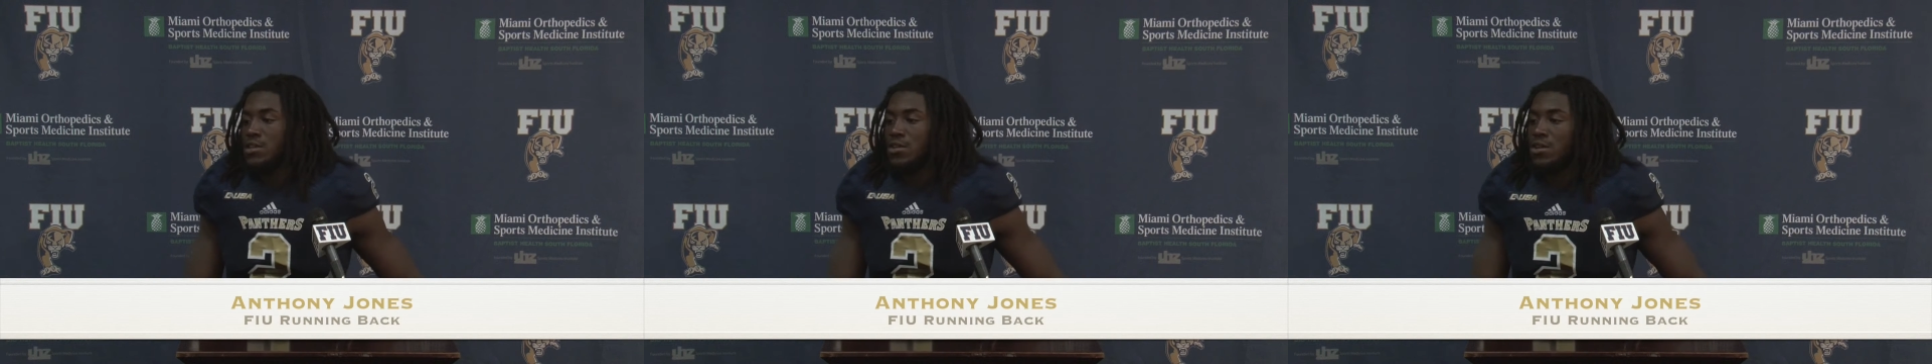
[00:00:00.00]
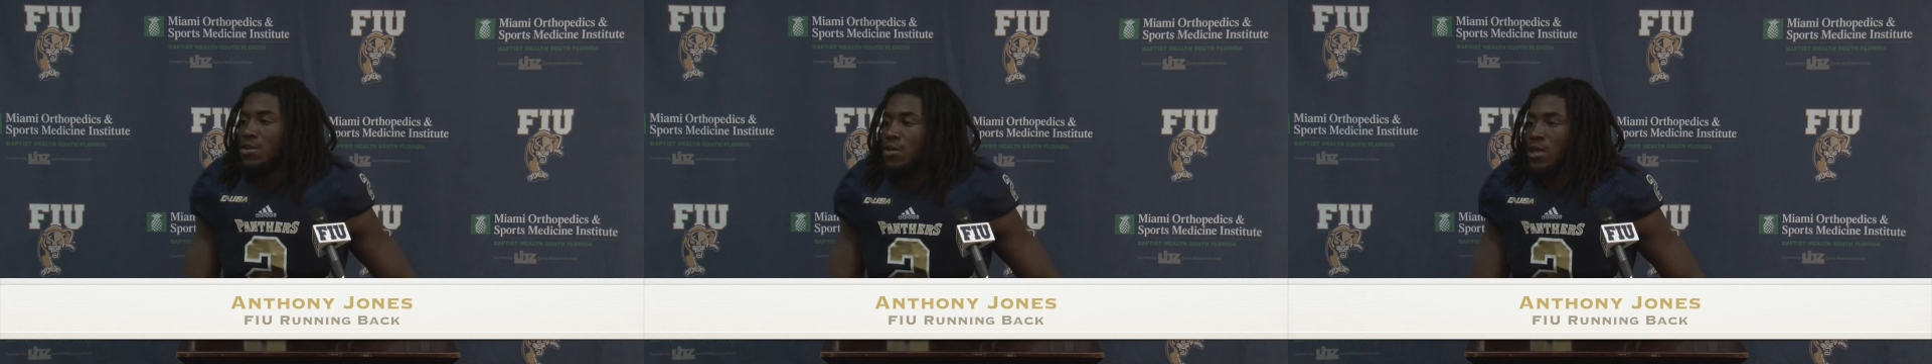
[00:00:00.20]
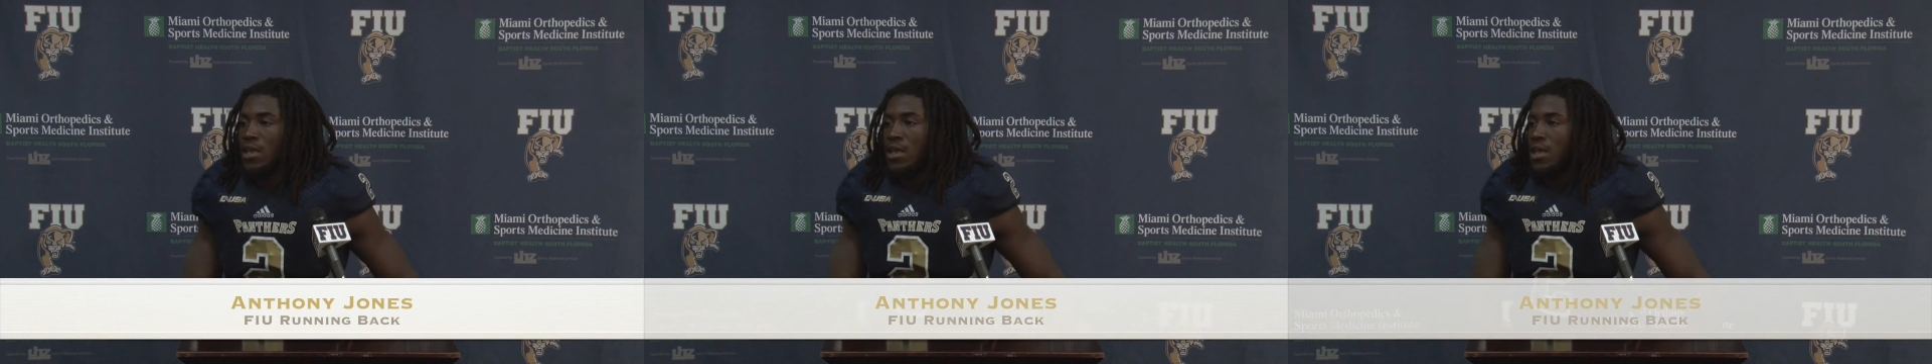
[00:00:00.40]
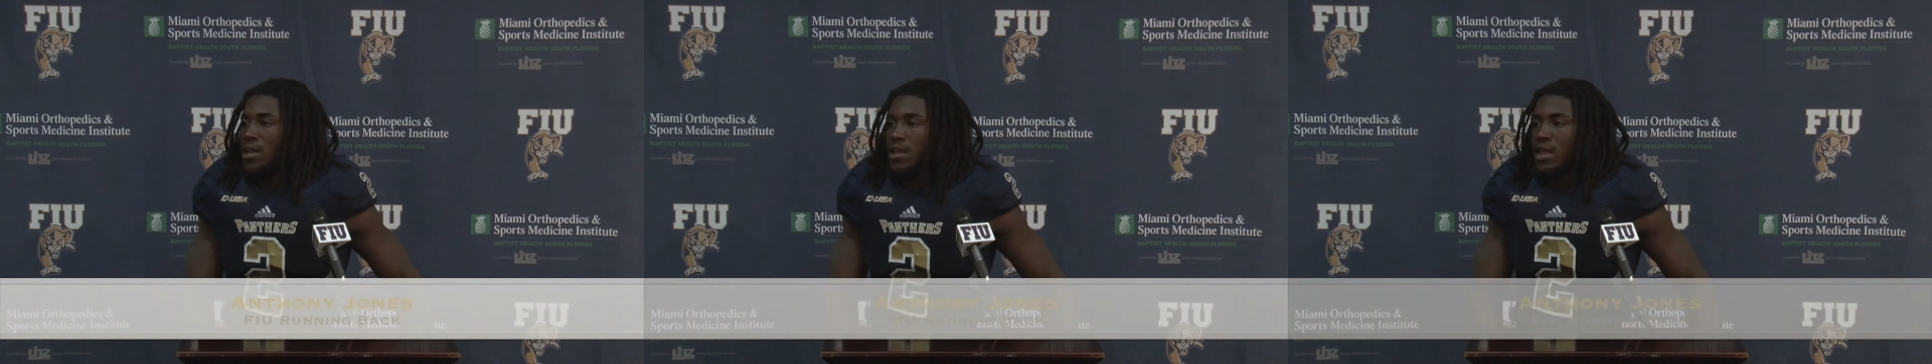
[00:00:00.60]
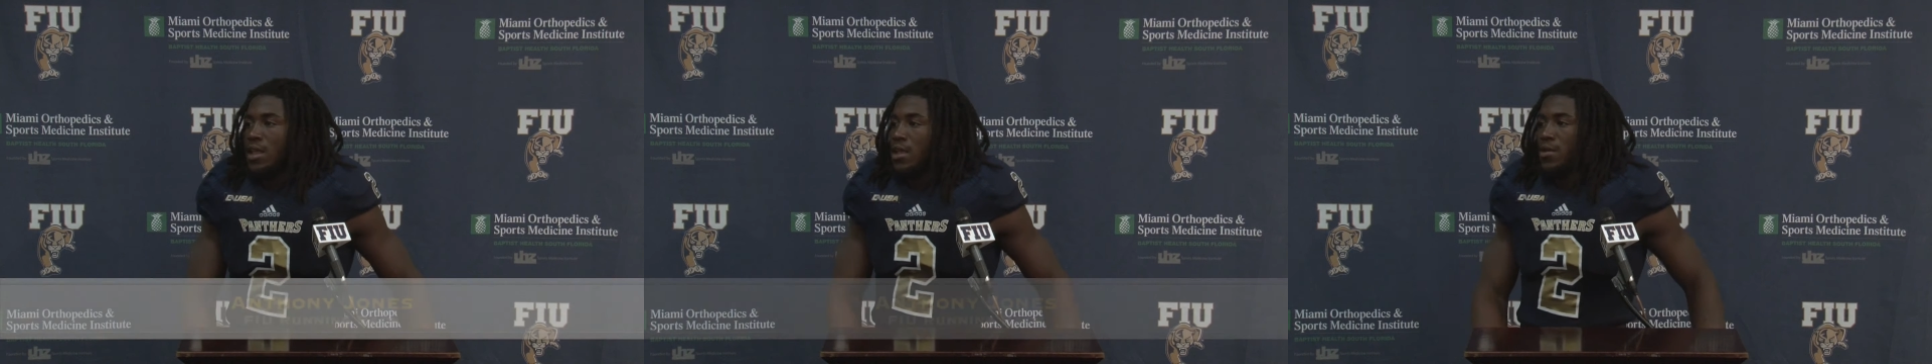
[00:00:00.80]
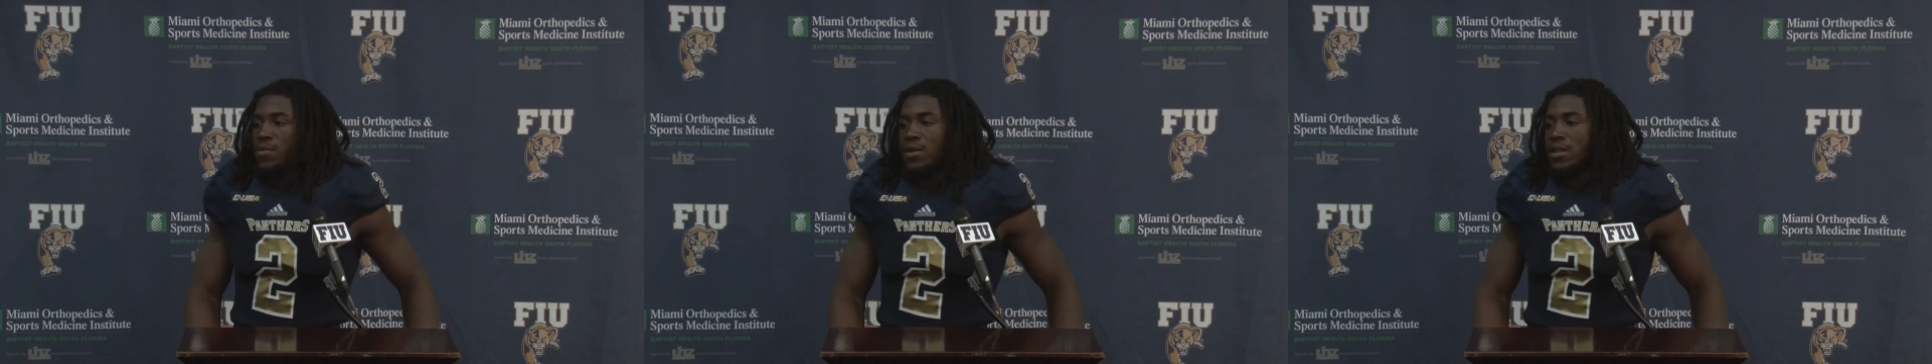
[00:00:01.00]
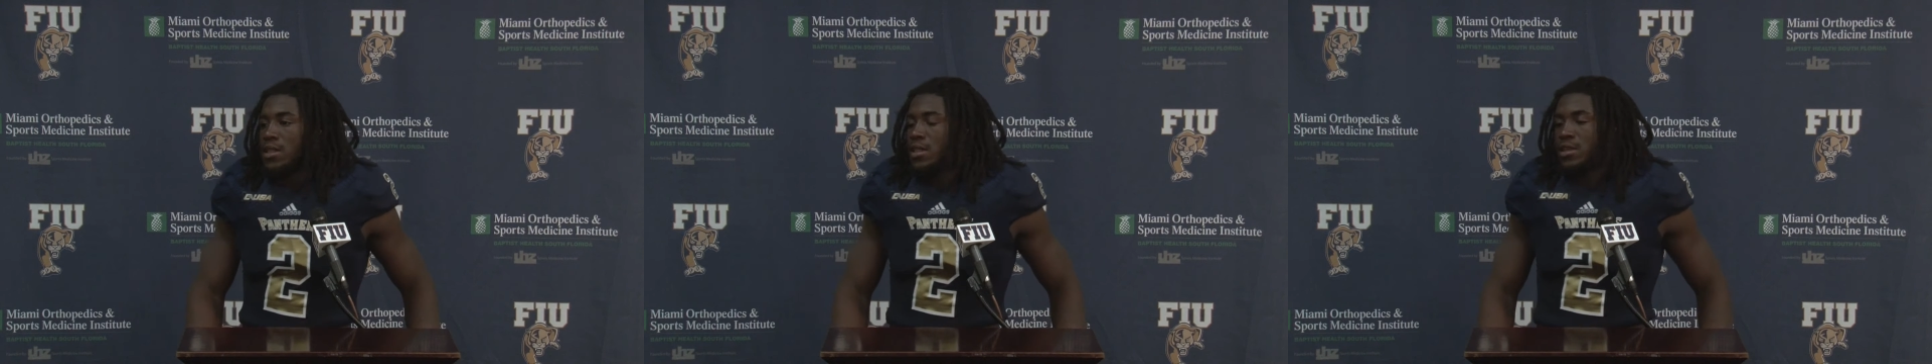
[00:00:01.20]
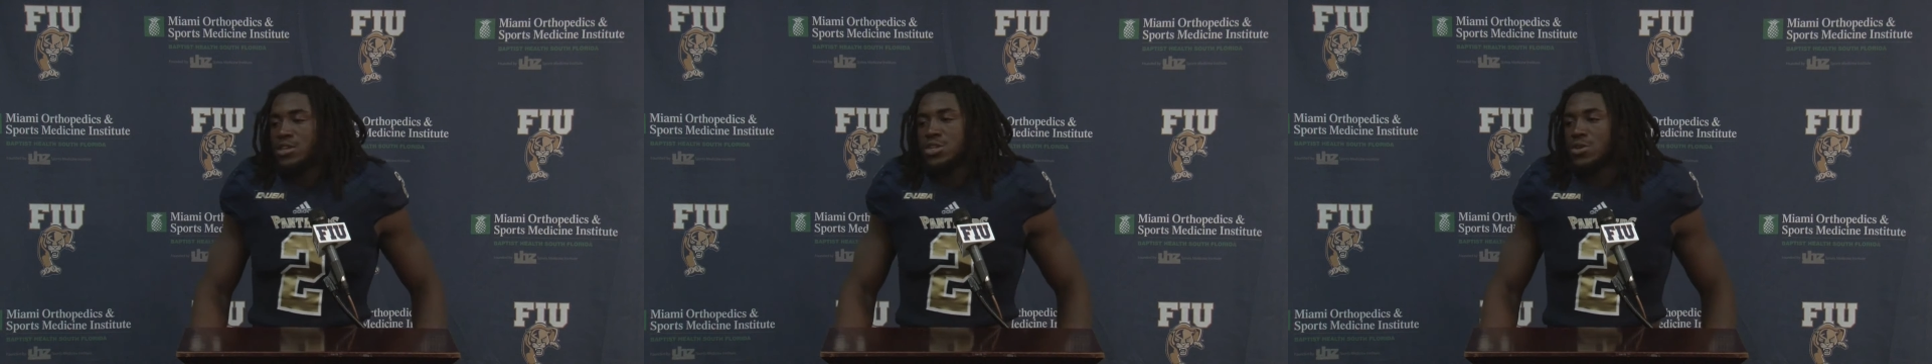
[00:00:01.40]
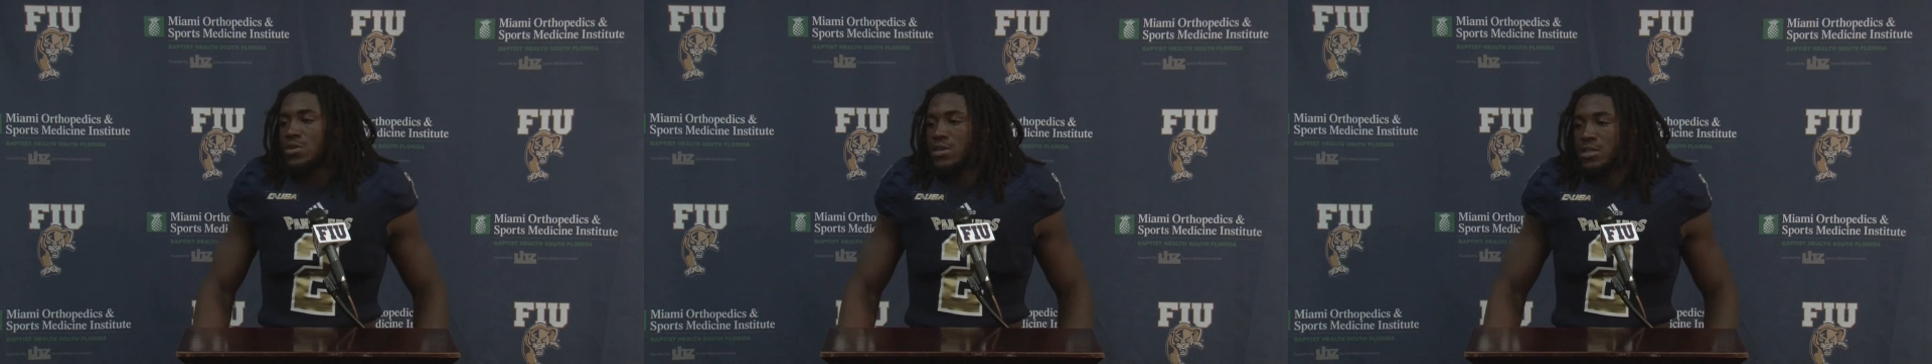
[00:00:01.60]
You know, they really didn't show